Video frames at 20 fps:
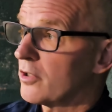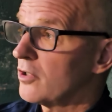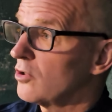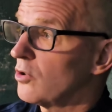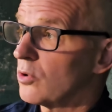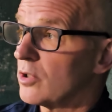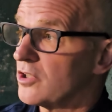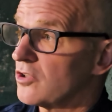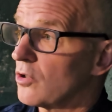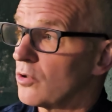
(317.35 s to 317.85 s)
and
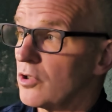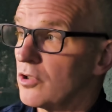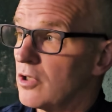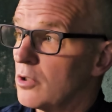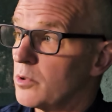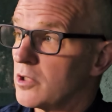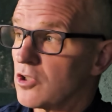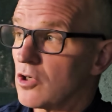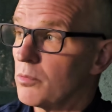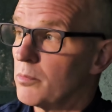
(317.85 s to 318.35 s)
all he's going to do
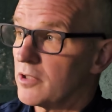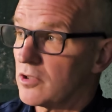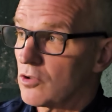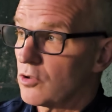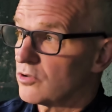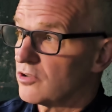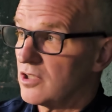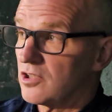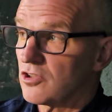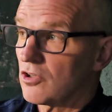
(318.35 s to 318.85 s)
is come and
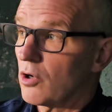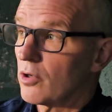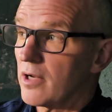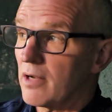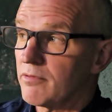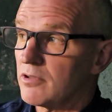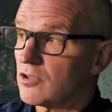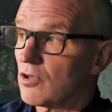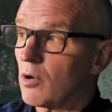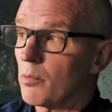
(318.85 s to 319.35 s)
cut inside
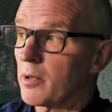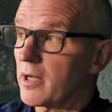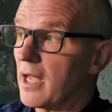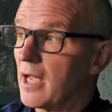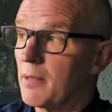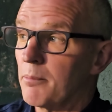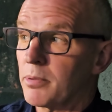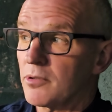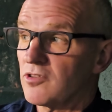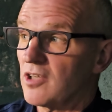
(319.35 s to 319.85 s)
every time we get
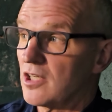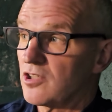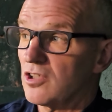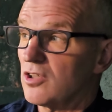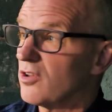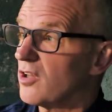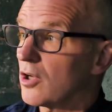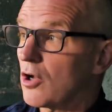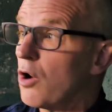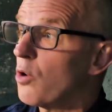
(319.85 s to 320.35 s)
in possession.
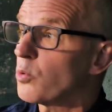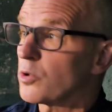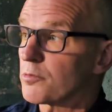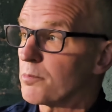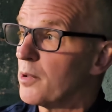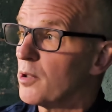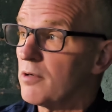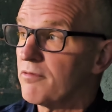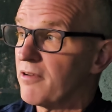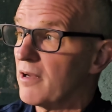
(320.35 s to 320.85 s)
And the goal was
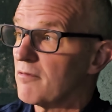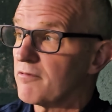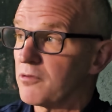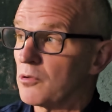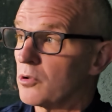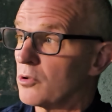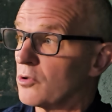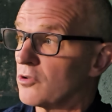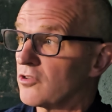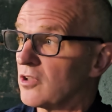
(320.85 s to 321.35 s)
perfect
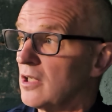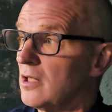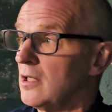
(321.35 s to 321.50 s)
for us.